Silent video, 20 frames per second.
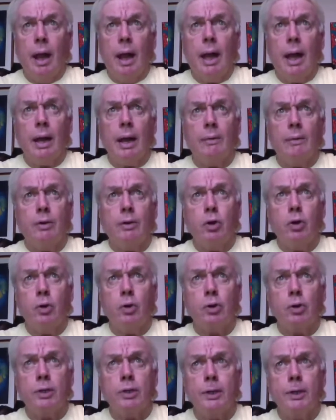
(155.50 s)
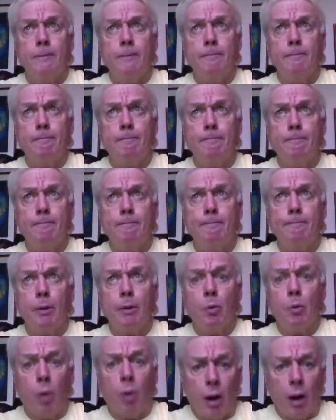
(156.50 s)
And of course,
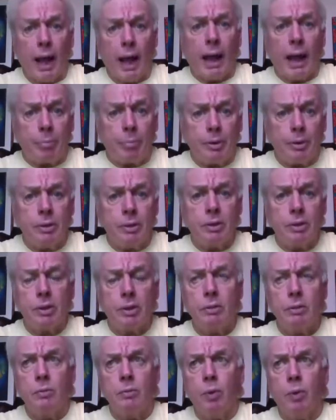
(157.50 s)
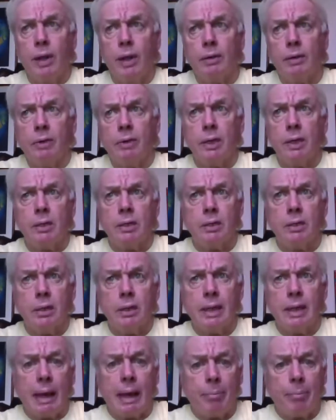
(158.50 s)
what happens, whether it's
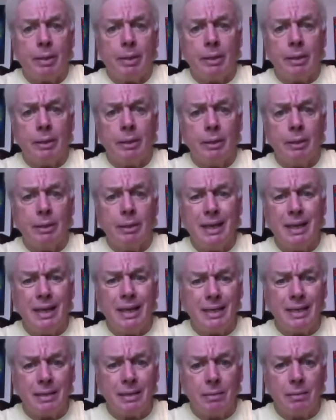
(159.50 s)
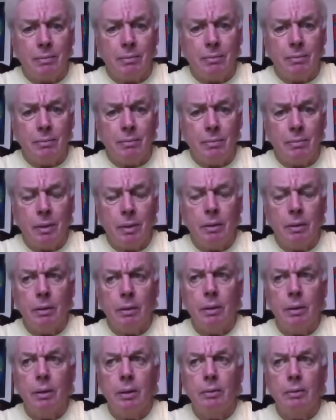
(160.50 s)
capitalism,
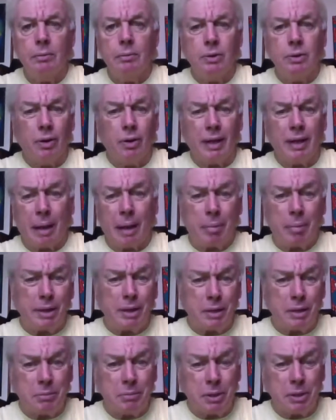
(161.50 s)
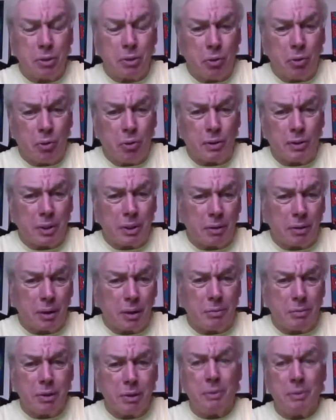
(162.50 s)
not capitalism at all, as I'll
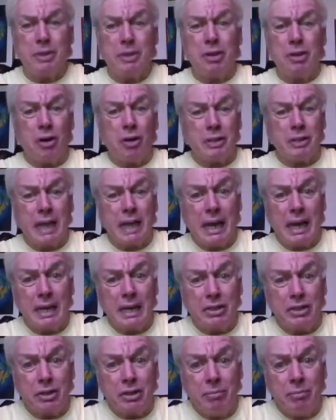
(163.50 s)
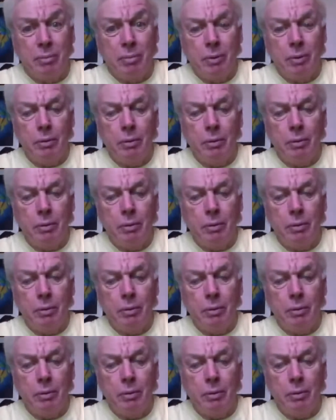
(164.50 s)
come to, it's cartelism,